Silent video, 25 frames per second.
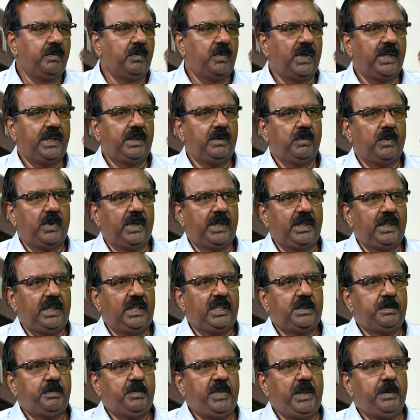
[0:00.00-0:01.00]
what it
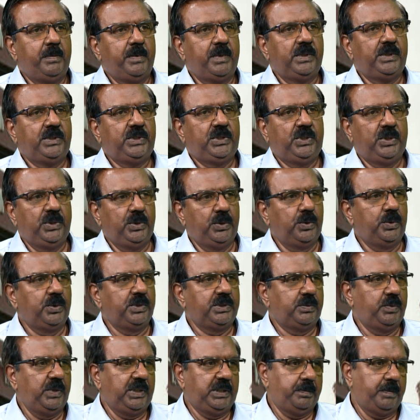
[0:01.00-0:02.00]
is, people
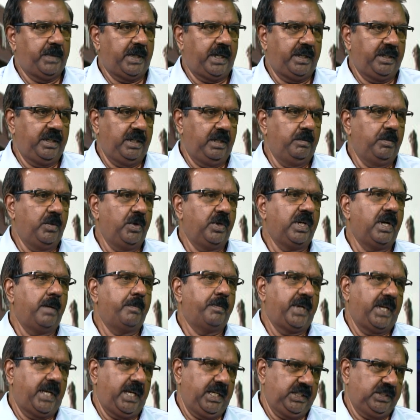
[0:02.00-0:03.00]
choose which part of the book
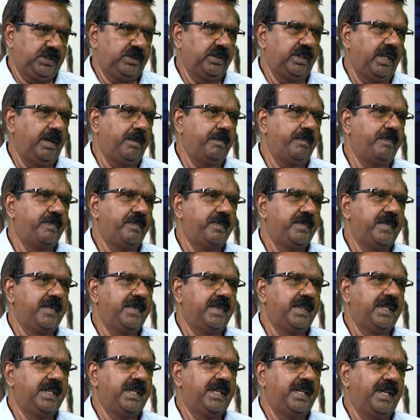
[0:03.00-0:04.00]
applies to them.
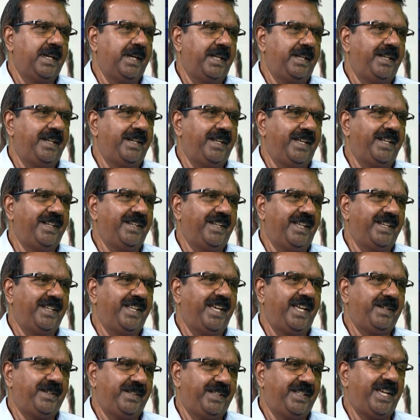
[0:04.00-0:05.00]
And
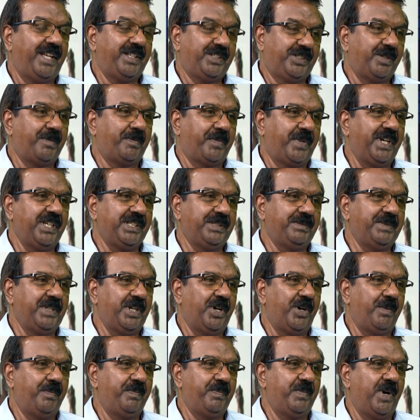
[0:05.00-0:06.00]
that surprised me,
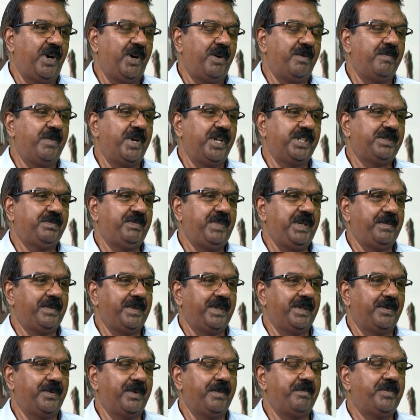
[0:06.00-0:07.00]
how much people
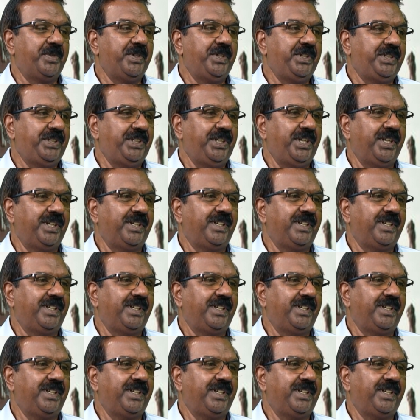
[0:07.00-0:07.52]
appreciate